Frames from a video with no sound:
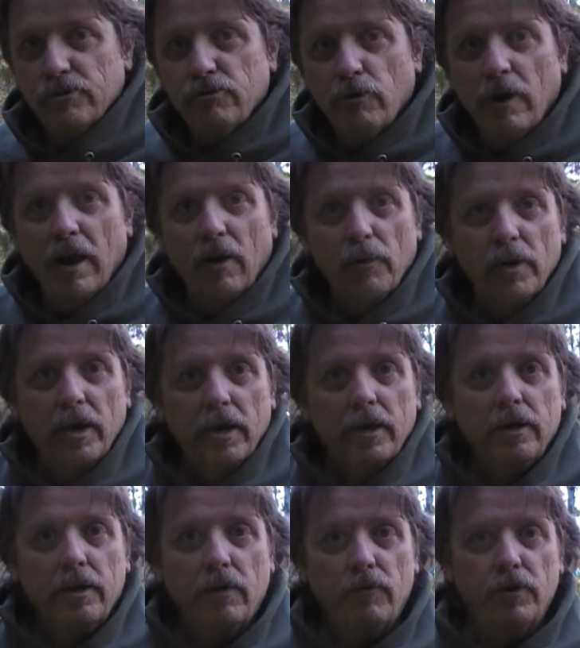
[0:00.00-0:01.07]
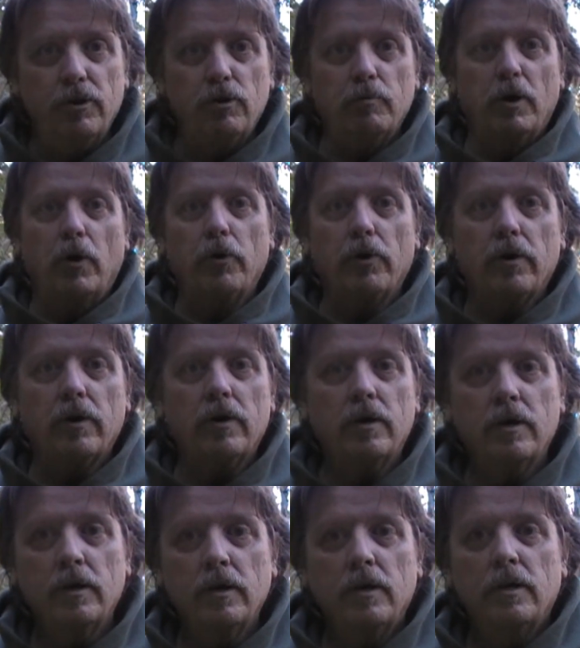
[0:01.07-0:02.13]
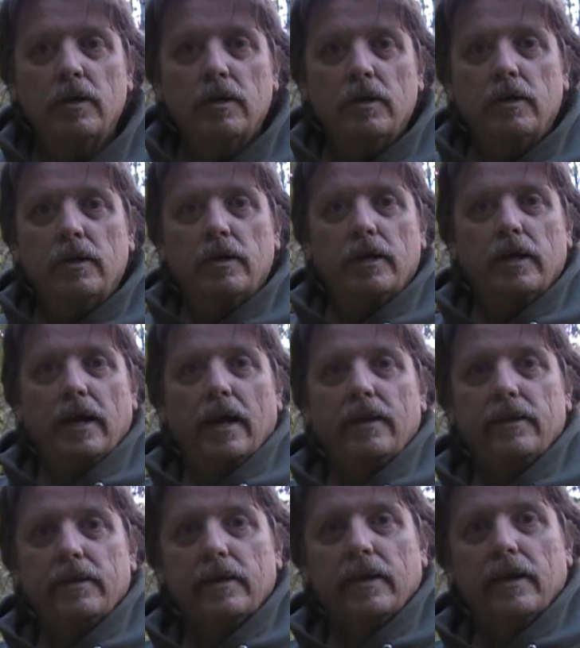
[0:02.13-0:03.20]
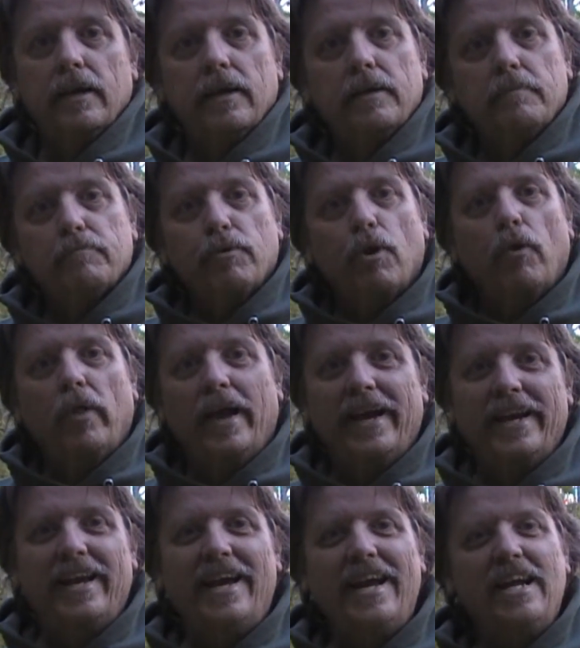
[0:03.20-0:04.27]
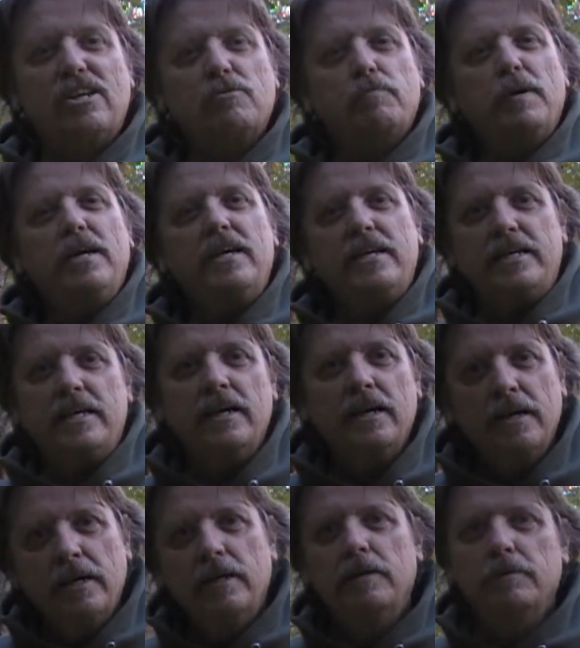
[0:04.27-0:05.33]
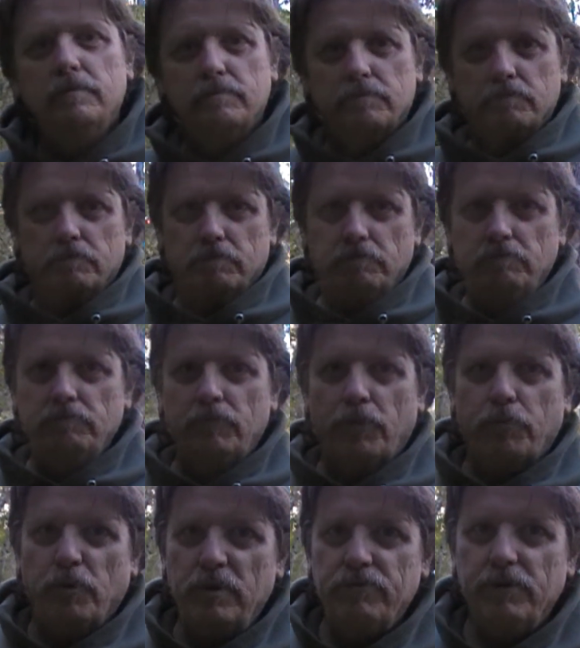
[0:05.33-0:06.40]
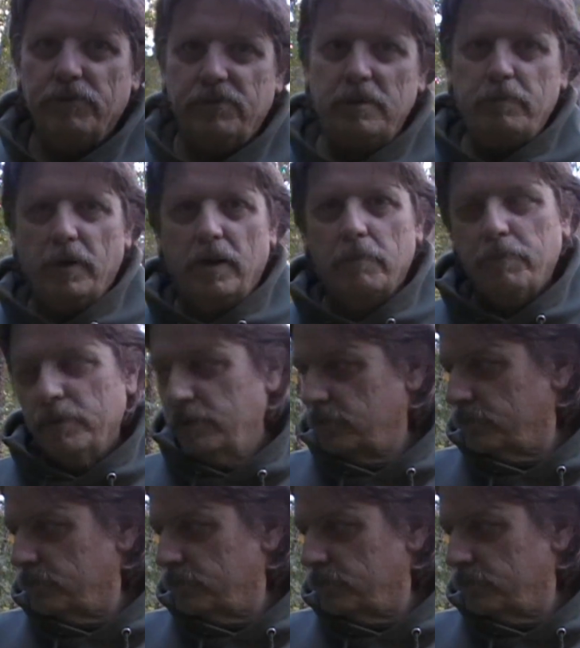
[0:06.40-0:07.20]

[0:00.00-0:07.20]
the trial run of the new motor and the uh, Proline HP 350 pump.